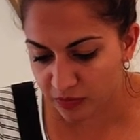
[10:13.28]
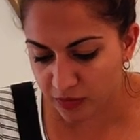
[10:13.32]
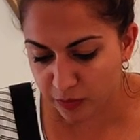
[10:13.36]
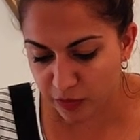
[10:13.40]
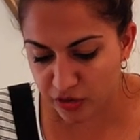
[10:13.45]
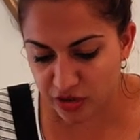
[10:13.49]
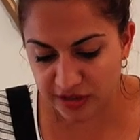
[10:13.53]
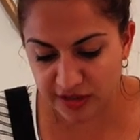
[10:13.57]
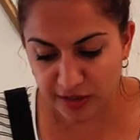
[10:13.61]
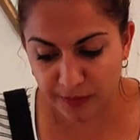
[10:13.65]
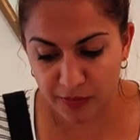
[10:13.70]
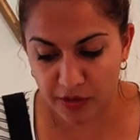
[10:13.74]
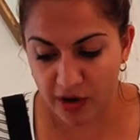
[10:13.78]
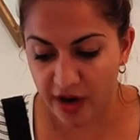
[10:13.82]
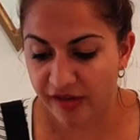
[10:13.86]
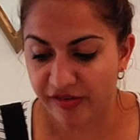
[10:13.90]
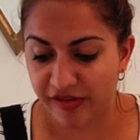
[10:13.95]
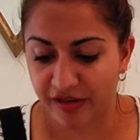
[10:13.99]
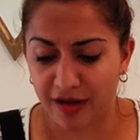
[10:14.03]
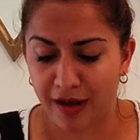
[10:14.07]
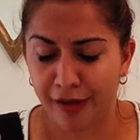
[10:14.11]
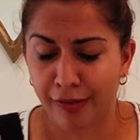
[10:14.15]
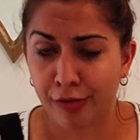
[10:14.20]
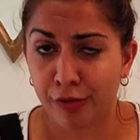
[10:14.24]
which is
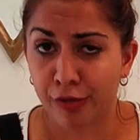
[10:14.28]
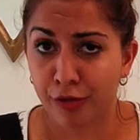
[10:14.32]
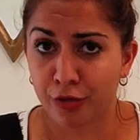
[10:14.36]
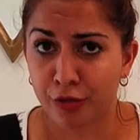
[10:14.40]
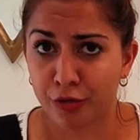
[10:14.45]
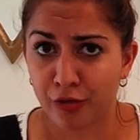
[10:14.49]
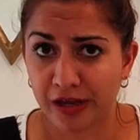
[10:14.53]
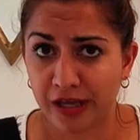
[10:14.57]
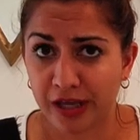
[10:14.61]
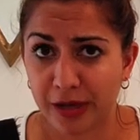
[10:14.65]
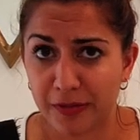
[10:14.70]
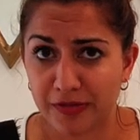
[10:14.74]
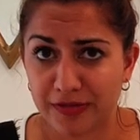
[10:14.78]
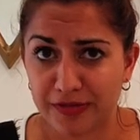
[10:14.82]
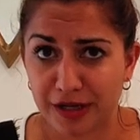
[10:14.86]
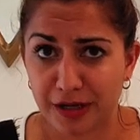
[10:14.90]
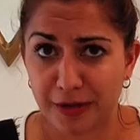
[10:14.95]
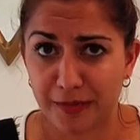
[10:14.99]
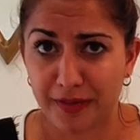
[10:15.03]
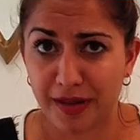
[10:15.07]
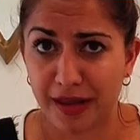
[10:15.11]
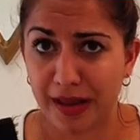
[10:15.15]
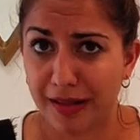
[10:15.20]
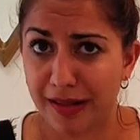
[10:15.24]
surprising. I thought cricket was going
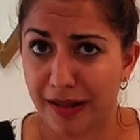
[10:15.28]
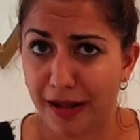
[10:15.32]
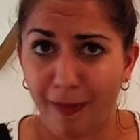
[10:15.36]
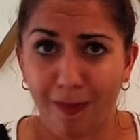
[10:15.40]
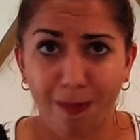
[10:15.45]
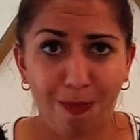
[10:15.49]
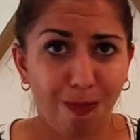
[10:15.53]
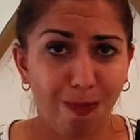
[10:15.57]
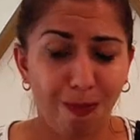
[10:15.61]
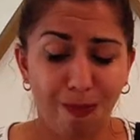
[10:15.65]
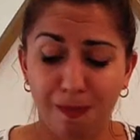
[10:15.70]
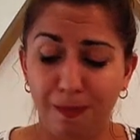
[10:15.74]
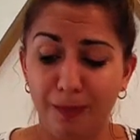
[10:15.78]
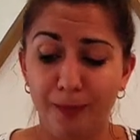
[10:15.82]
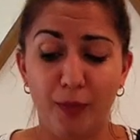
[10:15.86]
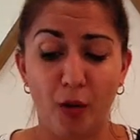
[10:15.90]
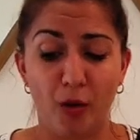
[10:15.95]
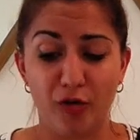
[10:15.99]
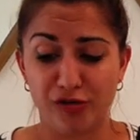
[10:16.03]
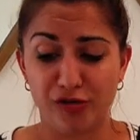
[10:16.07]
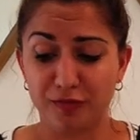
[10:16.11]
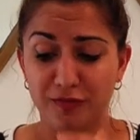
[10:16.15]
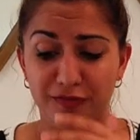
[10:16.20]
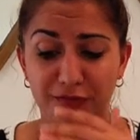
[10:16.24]
to be like
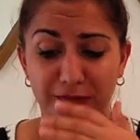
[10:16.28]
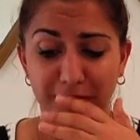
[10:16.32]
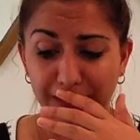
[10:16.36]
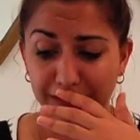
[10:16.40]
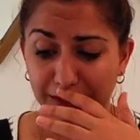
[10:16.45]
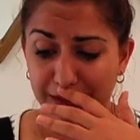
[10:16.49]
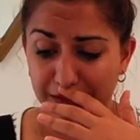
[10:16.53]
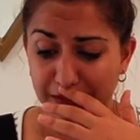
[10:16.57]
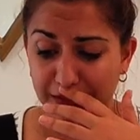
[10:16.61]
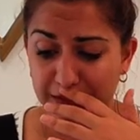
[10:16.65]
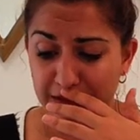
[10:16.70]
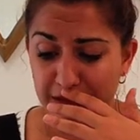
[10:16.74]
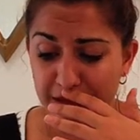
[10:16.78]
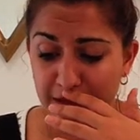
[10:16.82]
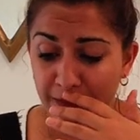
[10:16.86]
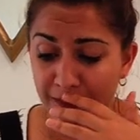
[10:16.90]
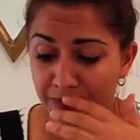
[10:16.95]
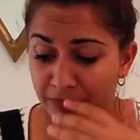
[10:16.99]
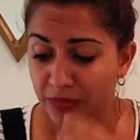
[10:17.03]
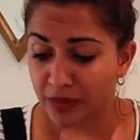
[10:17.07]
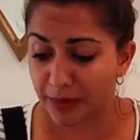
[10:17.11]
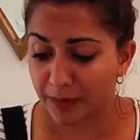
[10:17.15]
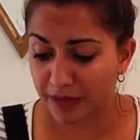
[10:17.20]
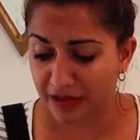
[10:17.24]
bottom of my list,
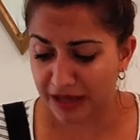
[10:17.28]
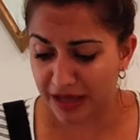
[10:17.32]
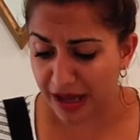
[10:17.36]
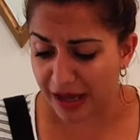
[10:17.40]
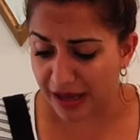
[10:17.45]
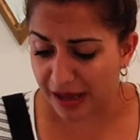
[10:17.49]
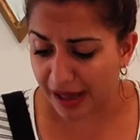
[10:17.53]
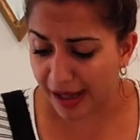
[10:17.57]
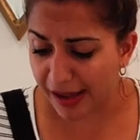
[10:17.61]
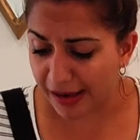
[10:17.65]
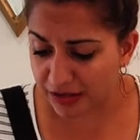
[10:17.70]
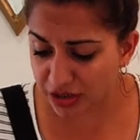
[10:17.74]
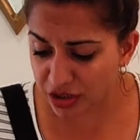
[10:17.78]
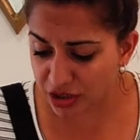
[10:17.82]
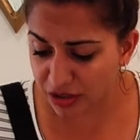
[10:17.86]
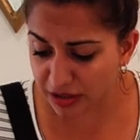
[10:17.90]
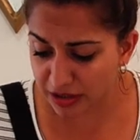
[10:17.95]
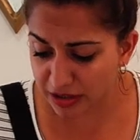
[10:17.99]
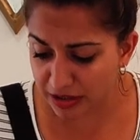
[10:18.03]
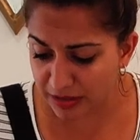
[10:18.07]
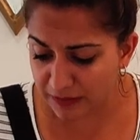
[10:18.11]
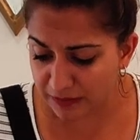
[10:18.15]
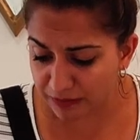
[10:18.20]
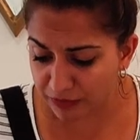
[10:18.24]
but yeah,
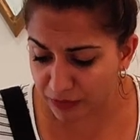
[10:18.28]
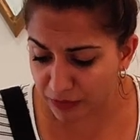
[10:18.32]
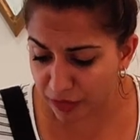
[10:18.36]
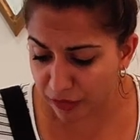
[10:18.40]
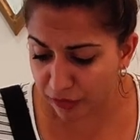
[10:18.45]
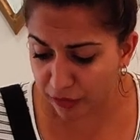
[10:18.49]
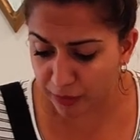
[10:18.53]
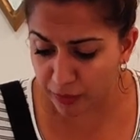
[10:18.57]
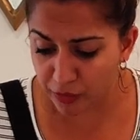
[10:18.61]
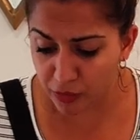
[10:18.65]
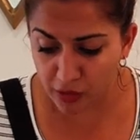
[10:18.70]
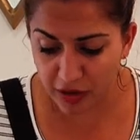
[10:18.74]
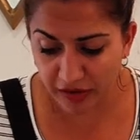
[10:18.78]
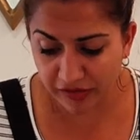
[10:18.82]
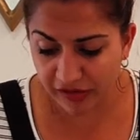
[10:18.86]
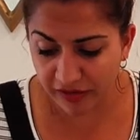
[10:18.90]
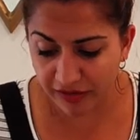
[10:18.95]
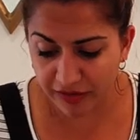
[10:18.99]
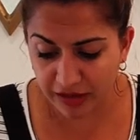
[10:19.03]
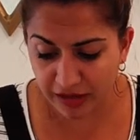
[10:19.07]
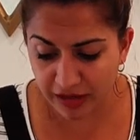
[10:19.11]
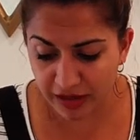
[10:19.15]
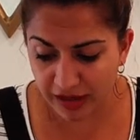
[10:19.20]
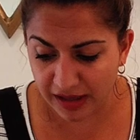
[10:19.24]
actually
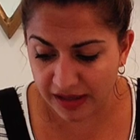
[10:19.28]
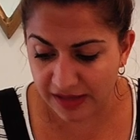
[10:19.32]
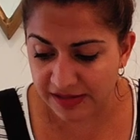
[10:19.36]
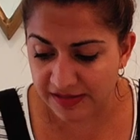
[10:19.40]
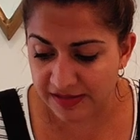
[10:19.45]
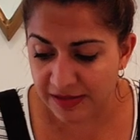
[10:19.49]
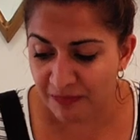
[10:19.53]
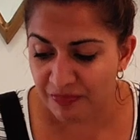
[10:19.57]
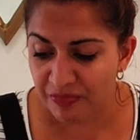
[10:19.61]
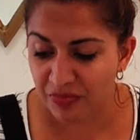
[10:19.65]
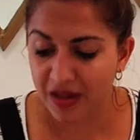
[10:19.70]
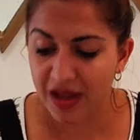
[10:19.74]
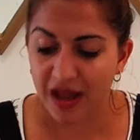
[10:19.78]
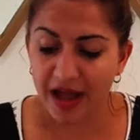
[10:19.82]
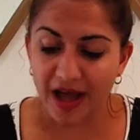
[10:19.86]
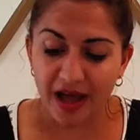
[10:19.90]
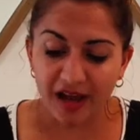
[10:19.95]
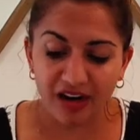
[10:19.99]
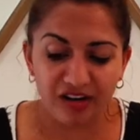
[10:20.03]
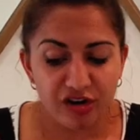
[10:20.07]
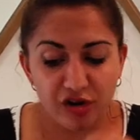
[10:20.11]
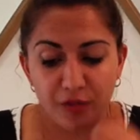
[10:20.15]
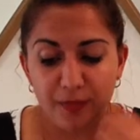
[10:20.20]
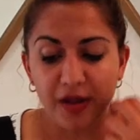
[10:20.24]
surprisingly nice.
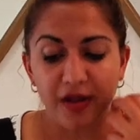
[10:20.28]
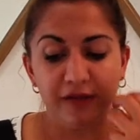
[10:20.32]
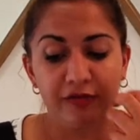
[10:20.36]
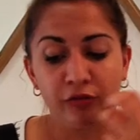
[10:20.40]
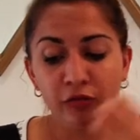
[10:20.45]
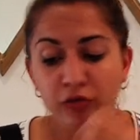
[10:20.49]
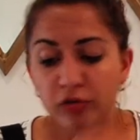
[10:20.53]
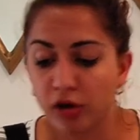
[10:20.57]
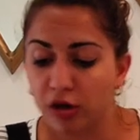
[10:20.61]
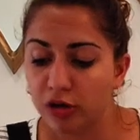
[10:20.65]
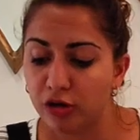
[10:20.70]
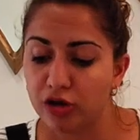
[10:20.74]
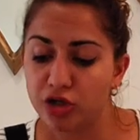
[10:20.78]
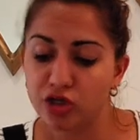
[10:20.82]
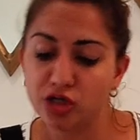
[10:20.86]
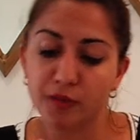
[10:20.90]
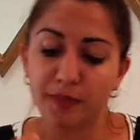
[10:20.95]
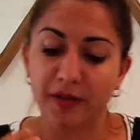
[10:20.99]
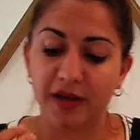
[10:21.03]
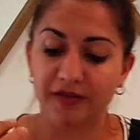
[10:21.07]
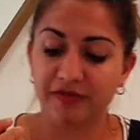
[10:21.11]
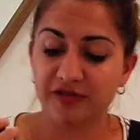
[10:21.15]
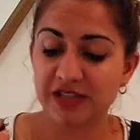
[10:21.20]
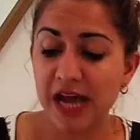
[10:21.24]
Added a bit of crunch, a
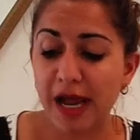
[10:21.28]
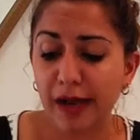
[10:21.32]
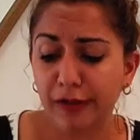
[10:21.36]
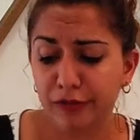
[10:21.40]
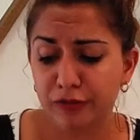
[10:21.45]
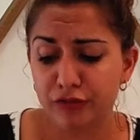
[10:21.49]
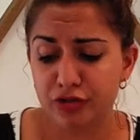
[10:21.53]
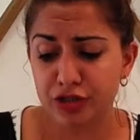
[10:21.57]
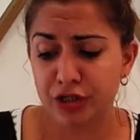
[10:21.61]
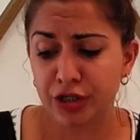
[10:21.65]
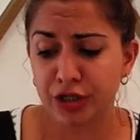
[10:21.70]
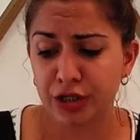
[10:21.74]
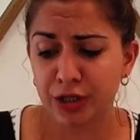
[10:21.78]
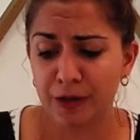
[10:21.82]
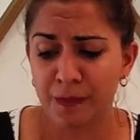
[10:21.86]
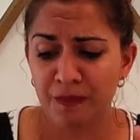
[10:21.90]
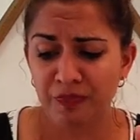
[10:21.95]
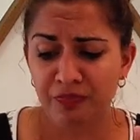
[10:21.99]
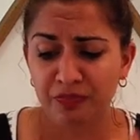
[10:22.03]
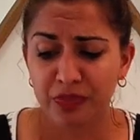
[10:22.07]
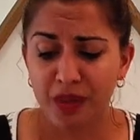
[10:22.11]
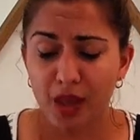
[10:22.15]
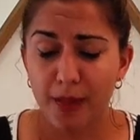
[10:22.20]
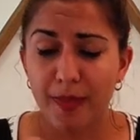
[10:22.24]
bit of texture,
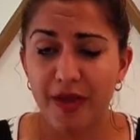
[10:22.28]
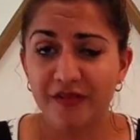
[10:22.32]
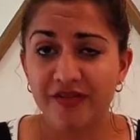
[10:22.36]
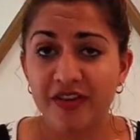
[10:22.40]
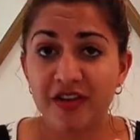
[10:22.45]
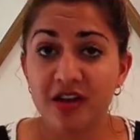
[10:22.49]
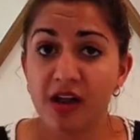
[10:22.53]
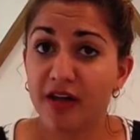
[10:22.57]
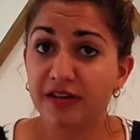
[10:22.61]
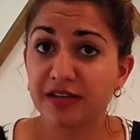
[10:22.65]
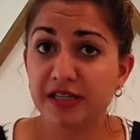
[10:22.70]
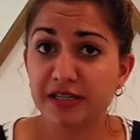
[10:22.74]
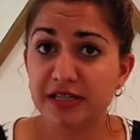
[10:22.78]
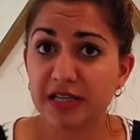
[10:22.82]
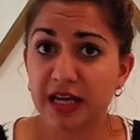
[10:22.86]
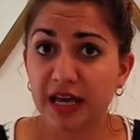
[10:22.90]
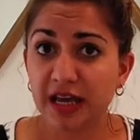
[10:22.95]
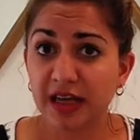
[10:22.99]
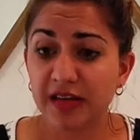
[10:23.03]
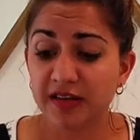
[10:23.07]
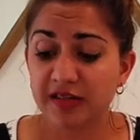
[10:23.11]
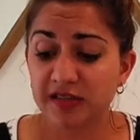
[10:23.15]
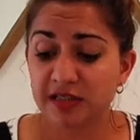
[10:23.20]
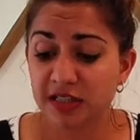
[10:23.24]
a bit of a nutty
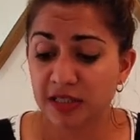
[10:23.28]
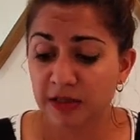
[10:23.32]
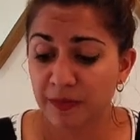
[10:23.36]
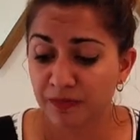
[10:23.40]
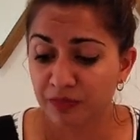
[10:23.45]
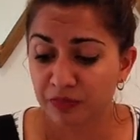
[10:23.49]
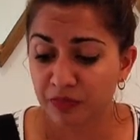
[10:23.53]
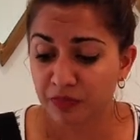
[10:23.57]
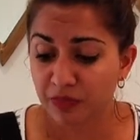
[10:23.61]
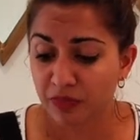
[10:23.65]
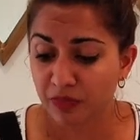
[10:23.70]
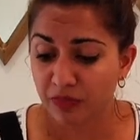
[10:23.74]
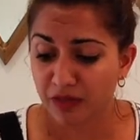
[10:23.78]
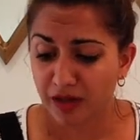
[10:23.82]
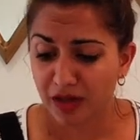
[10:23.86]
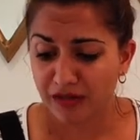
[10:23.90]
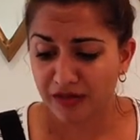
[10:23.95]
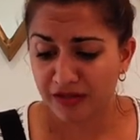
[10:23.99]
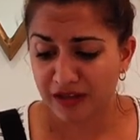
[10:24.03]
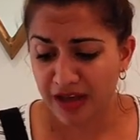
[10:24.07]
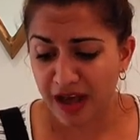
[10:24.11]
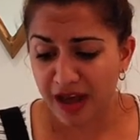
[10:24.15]
taste. So